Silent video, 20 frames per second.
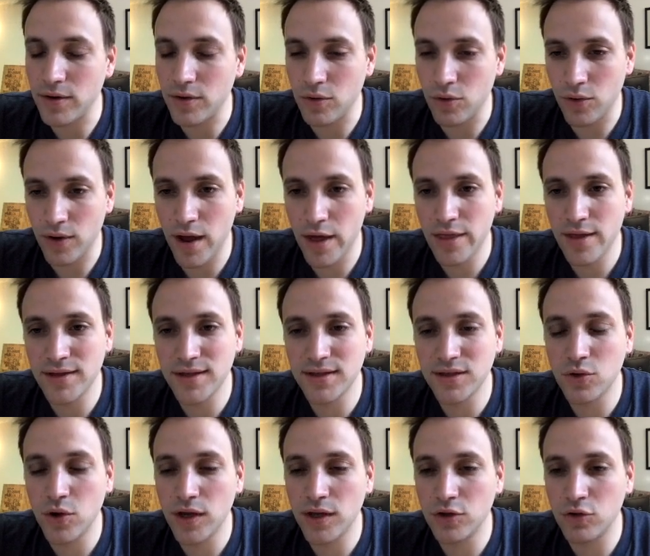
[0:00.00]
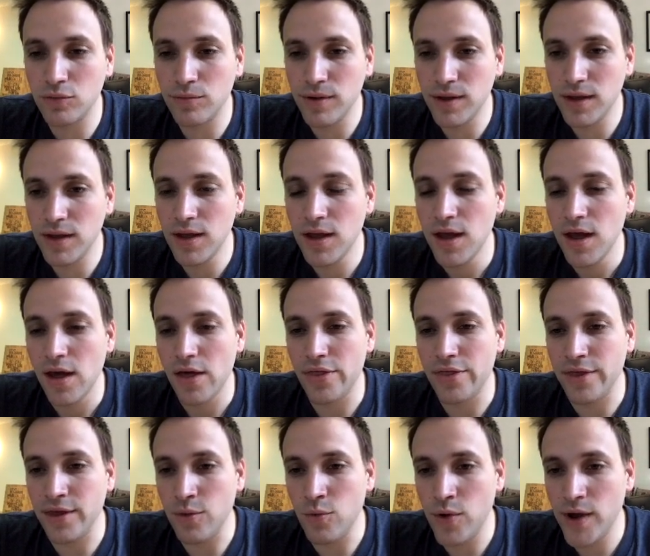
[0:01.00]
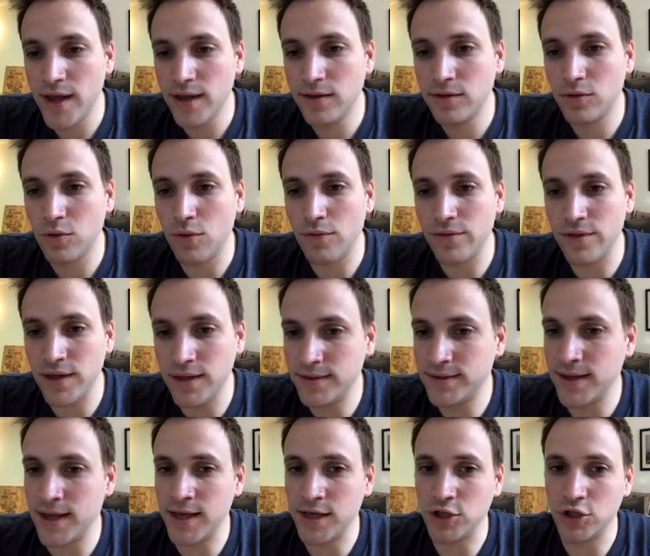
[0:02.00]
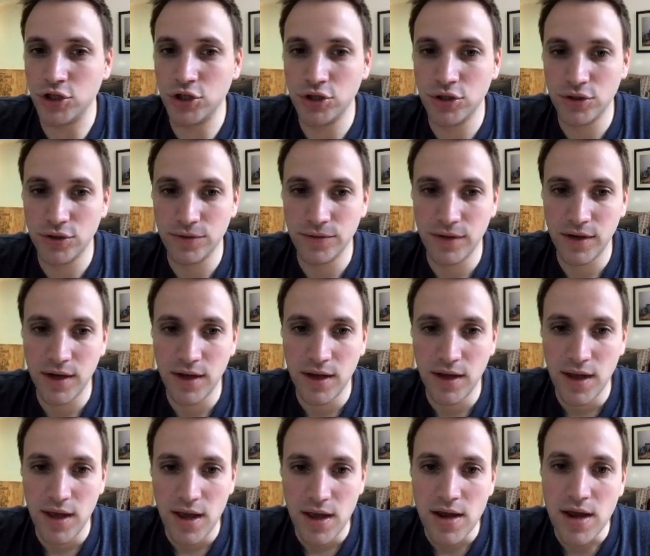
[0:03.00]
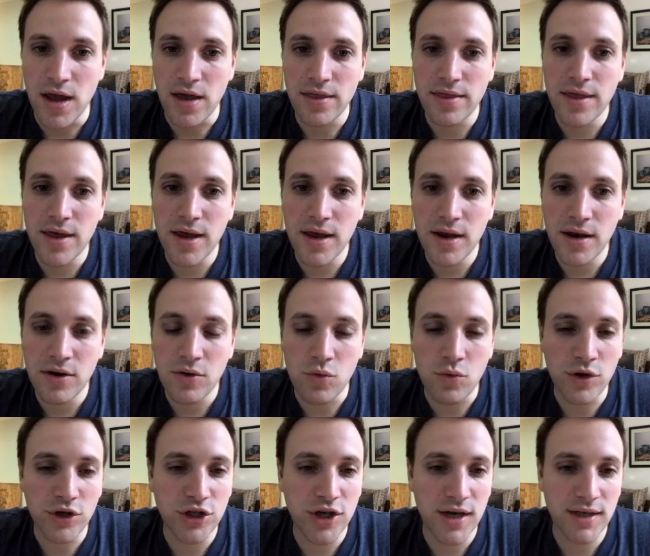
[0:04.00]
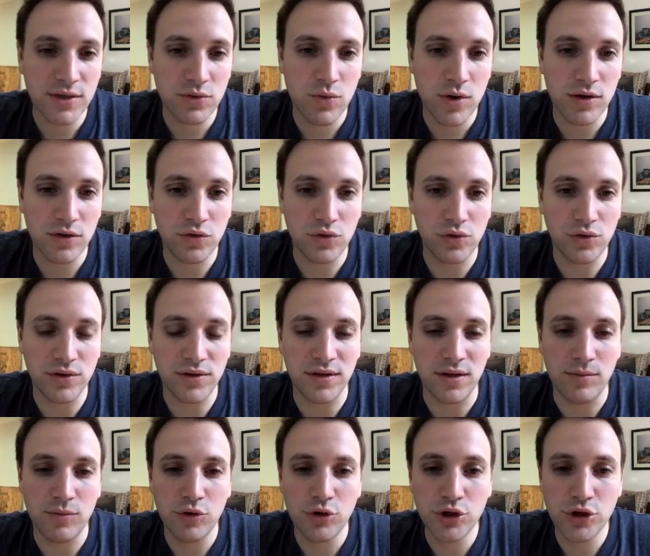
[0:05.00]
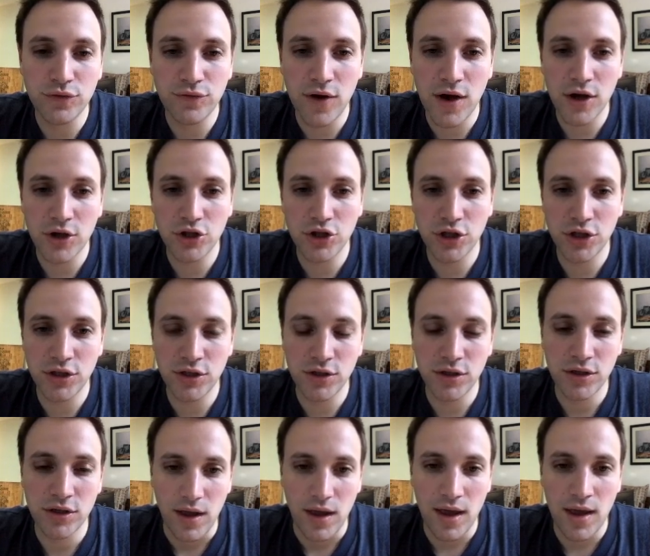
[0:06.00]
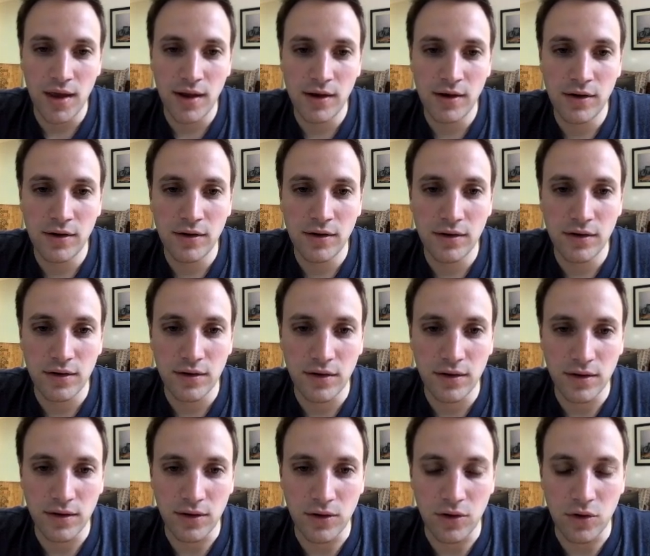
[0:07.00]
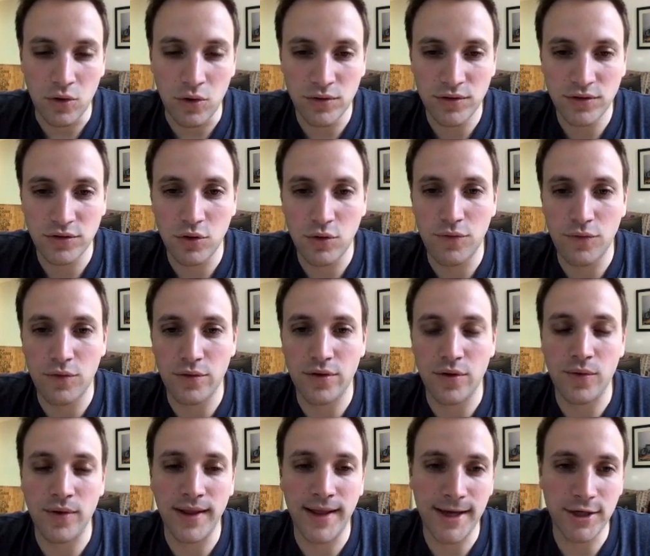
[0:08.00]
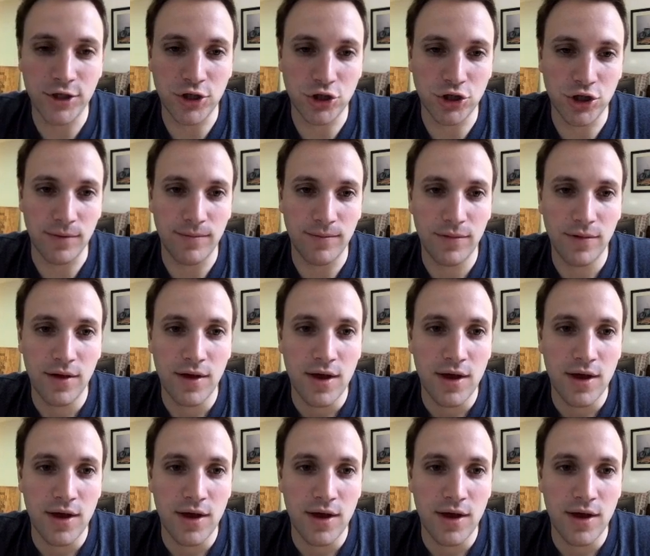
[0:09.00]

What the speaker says: Okay, this is going to be the weight of this edge. And then we just want to use the merge function and also for the relationship.